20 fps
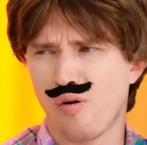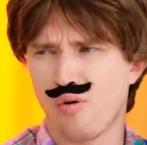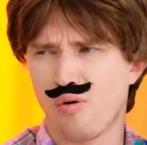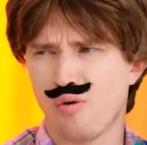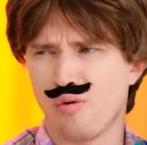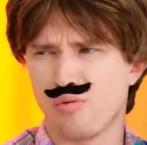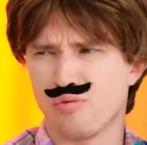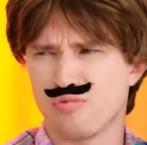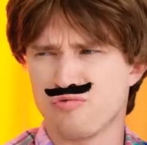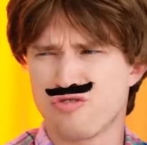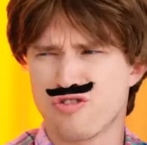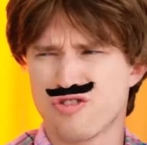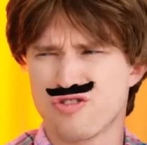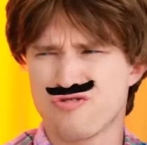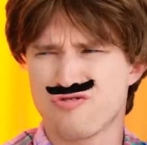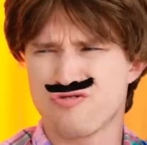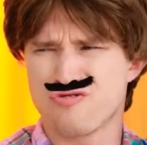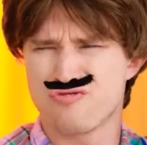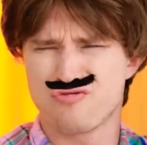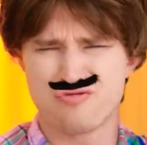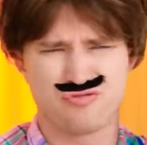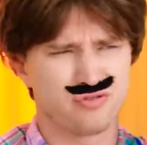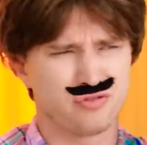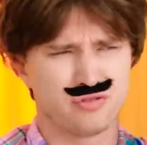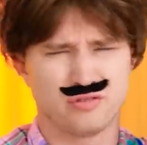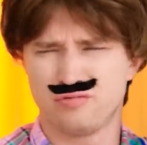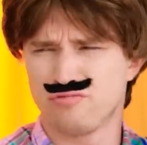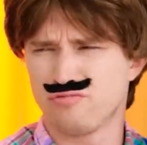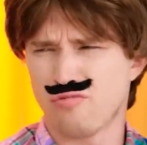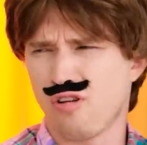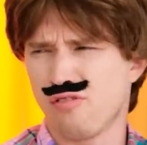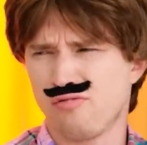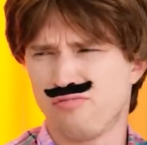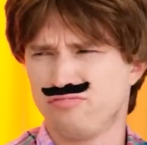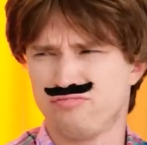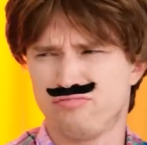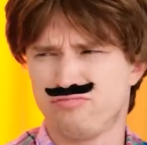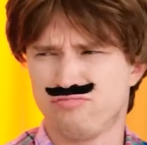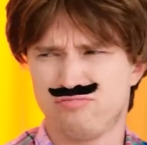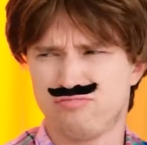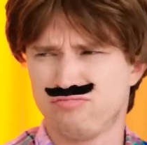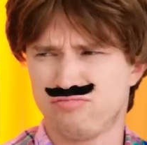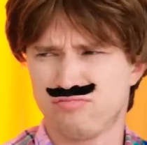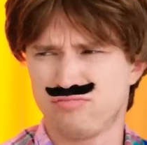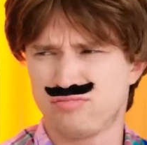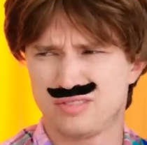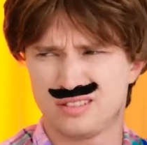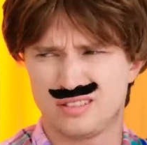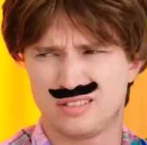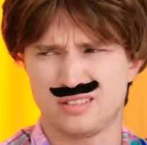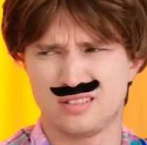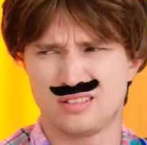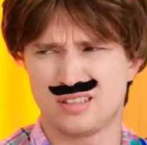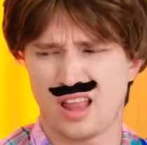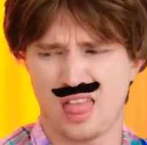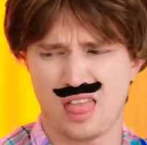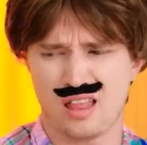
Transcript: Don't be so hard on yourself. Hmm?